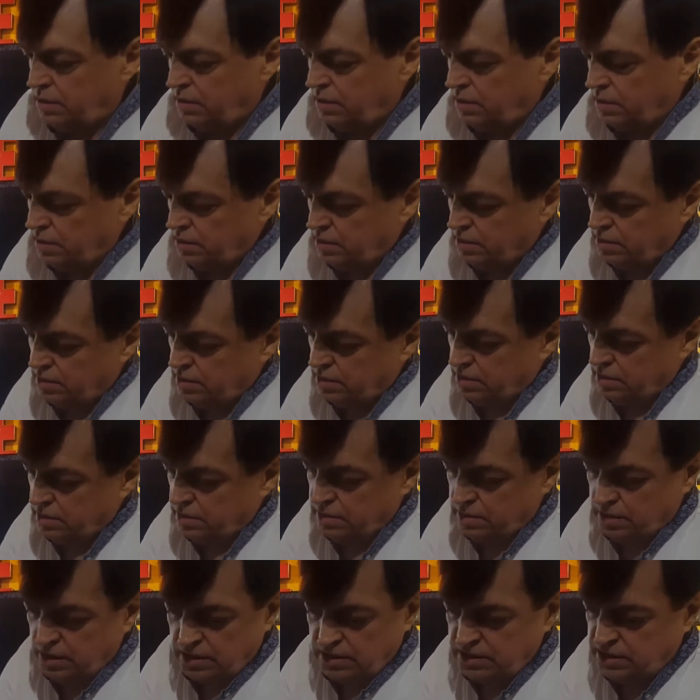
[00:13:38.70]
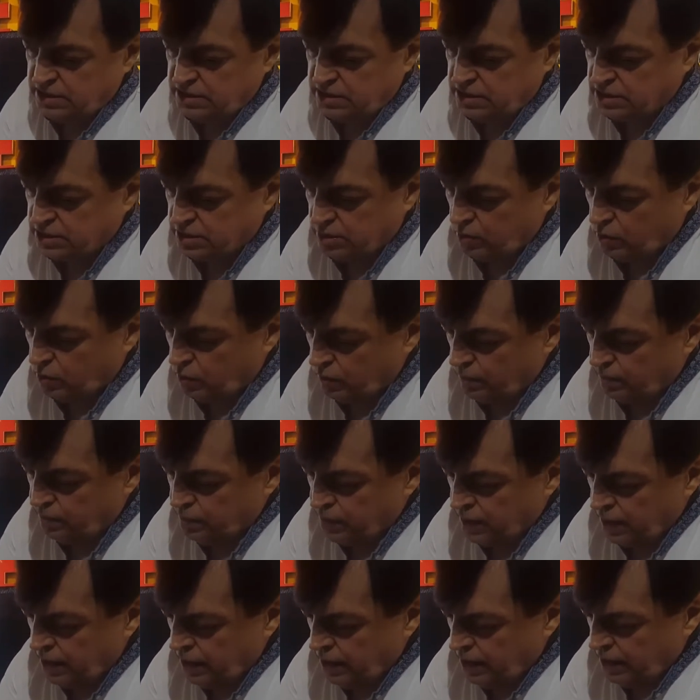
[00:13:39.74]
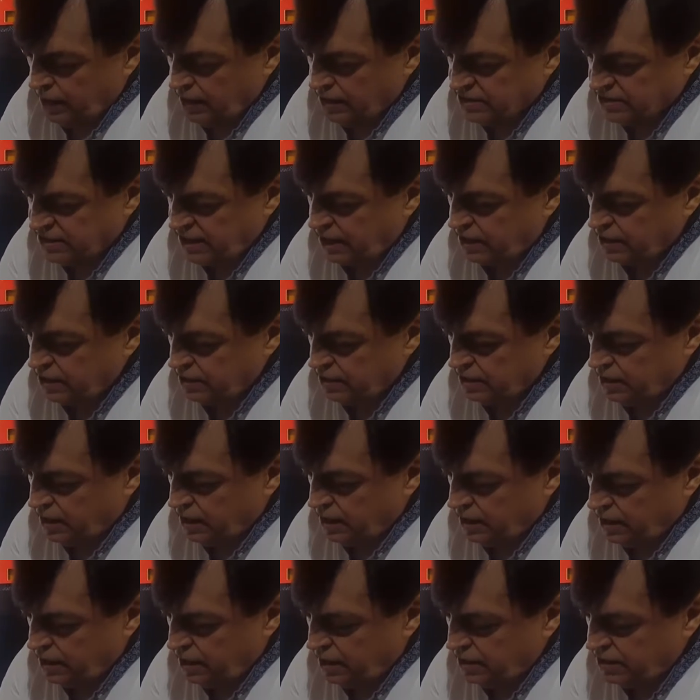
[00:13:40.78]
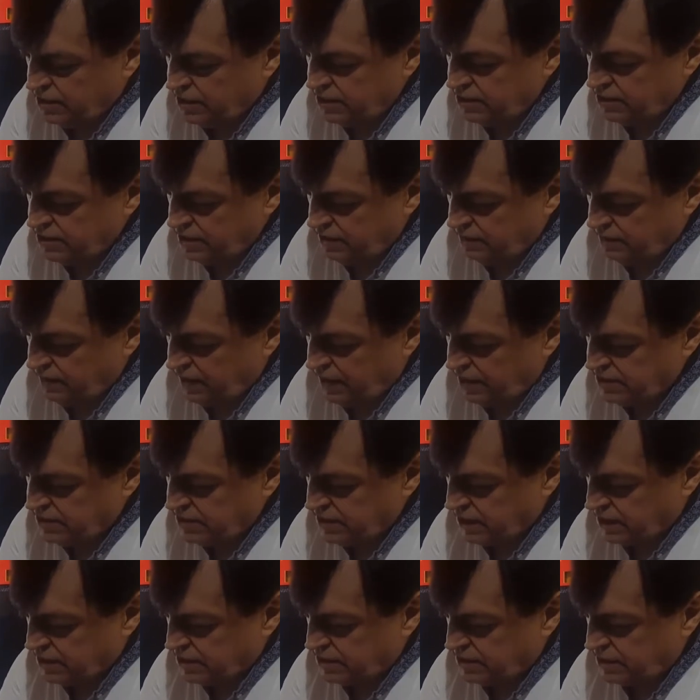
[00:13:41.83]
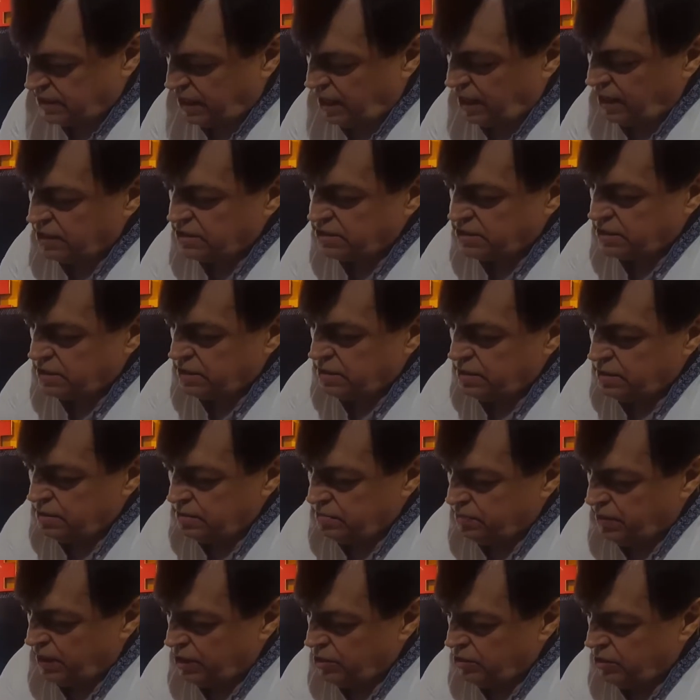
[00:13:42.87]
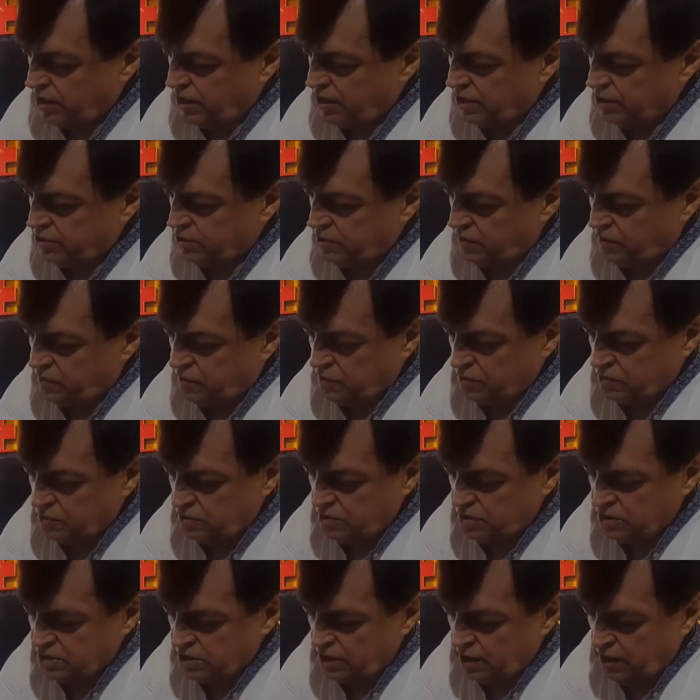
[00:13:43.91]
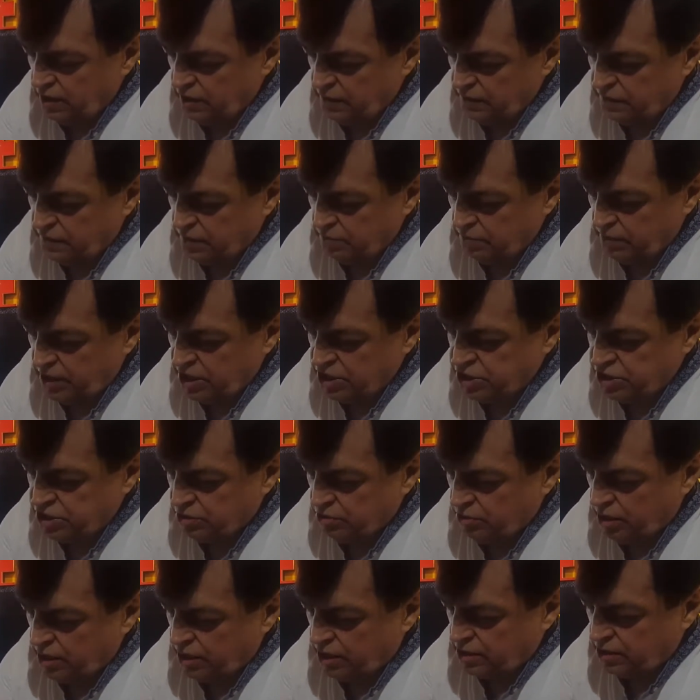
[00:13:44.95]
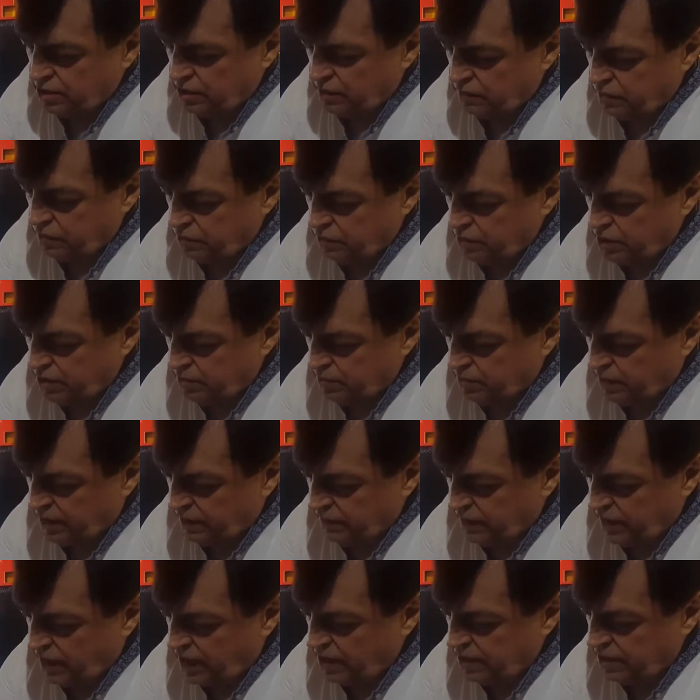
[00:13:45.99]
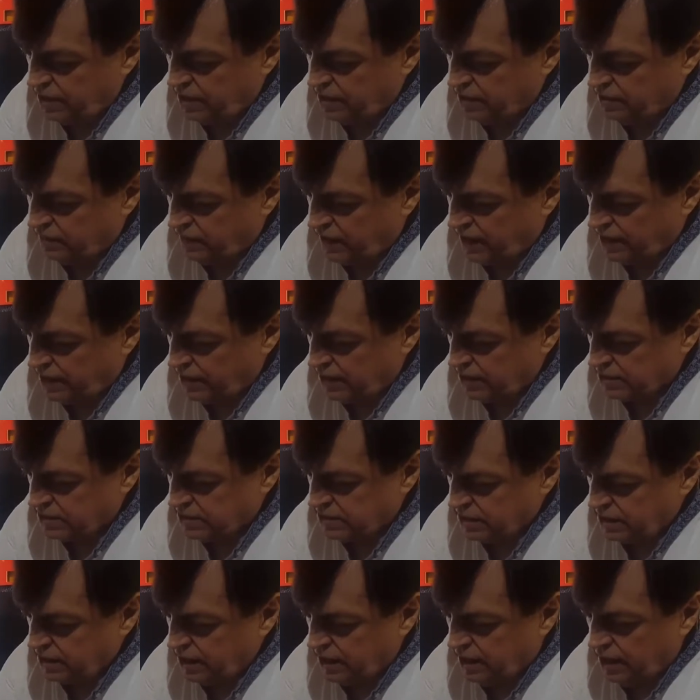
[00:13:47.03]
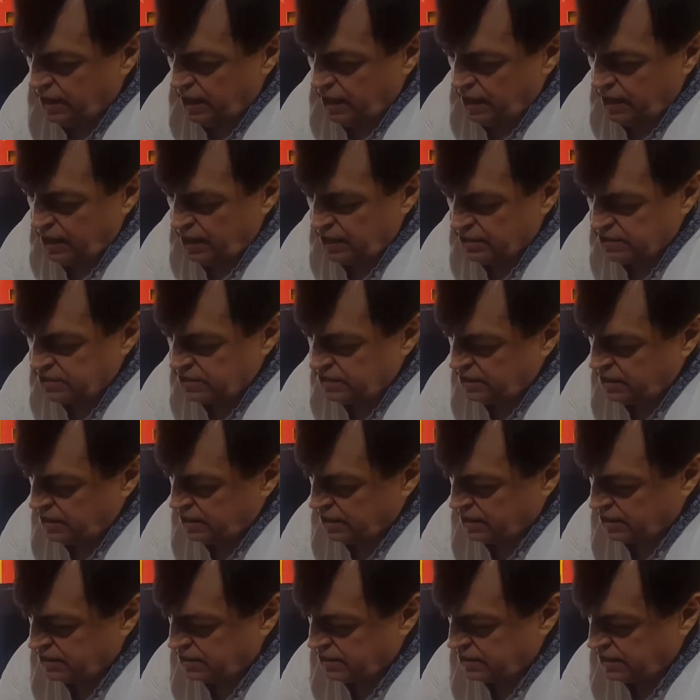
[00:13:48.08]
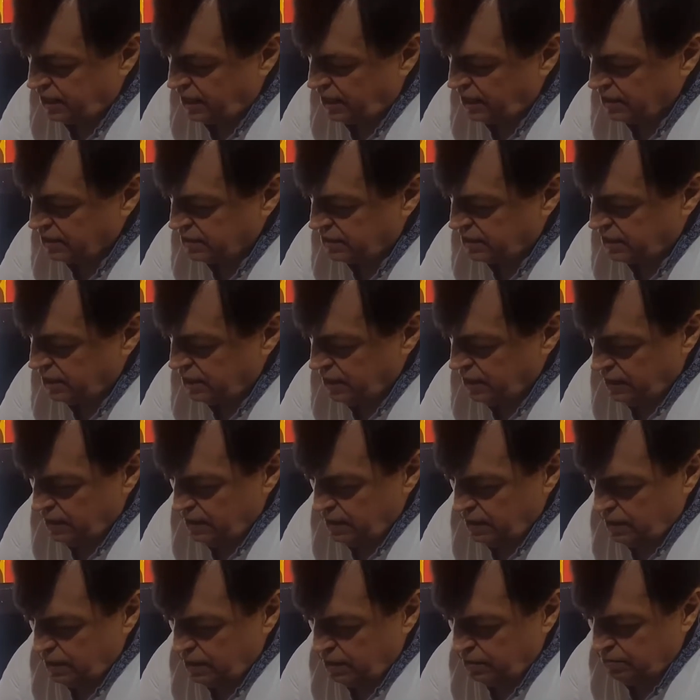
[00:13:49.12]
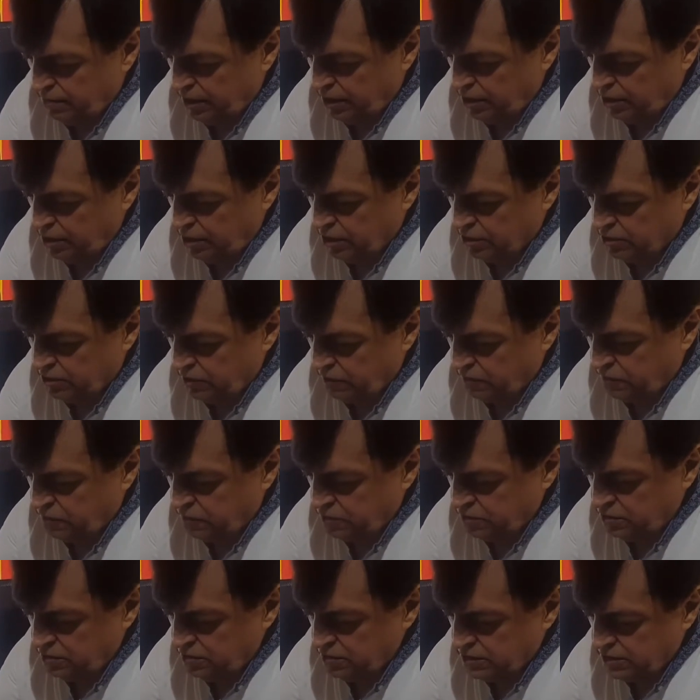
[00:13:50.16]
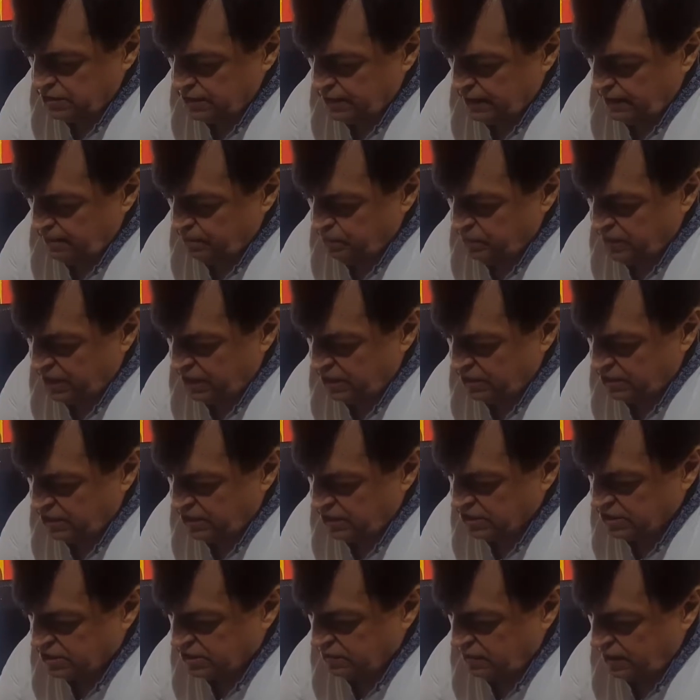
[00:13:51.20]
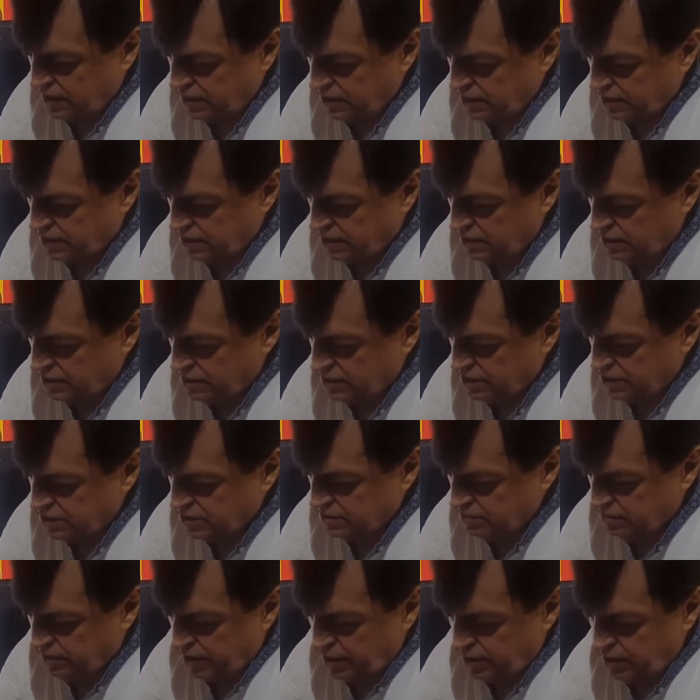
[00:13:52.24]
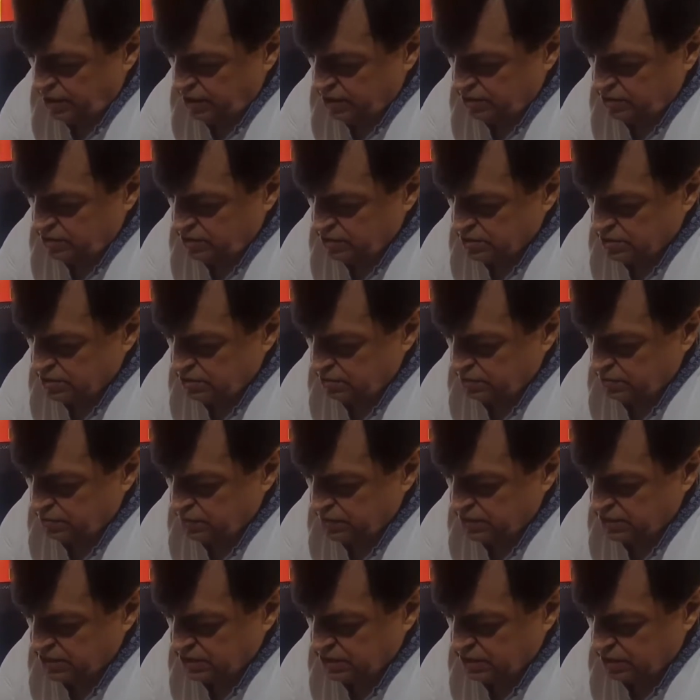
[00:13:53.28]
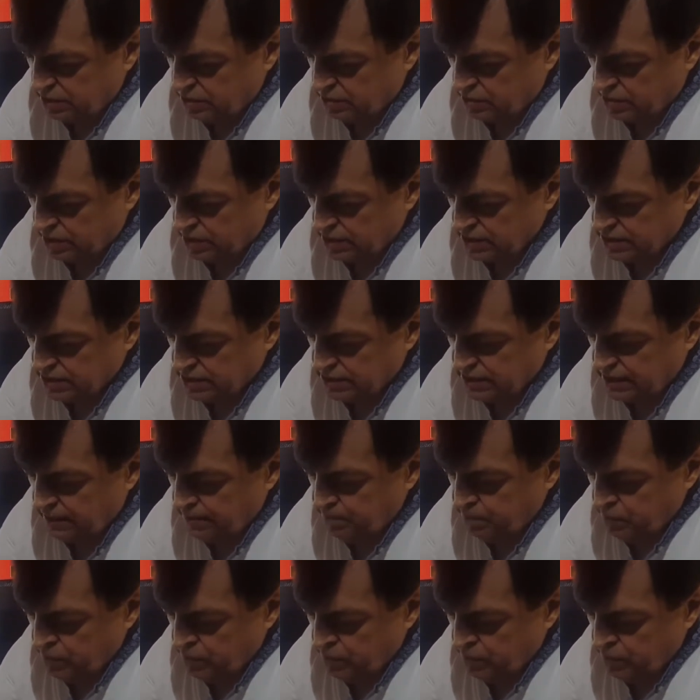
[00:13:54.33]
and this is cool. Second, this device extracts bioelectron photons from H2 electric fluid by wire and wirelessly. Extract bioelectron photons and transfer these bioelectrons to physical organs.